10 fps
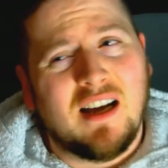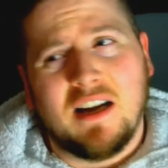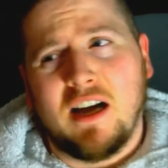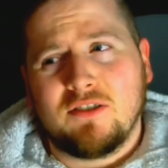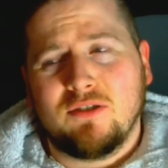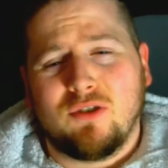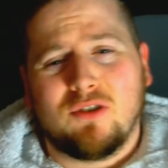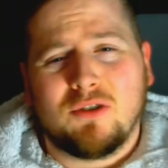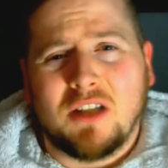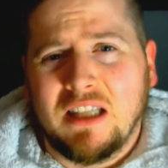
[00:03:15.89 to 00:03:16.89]
And Arsenal
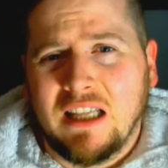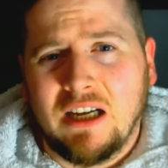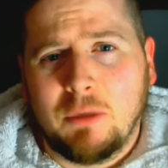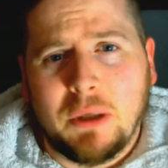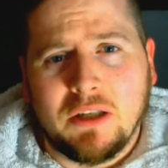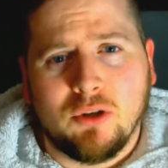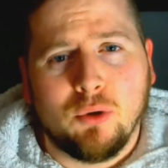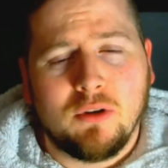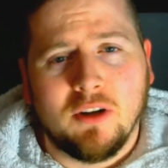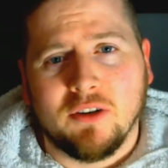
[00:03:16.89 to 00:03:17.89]
just looked a little bit
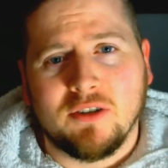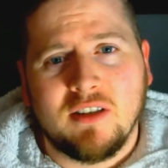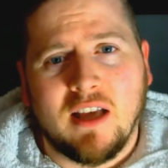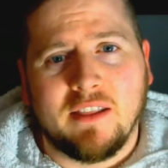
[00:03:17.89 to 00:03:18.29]
toothless.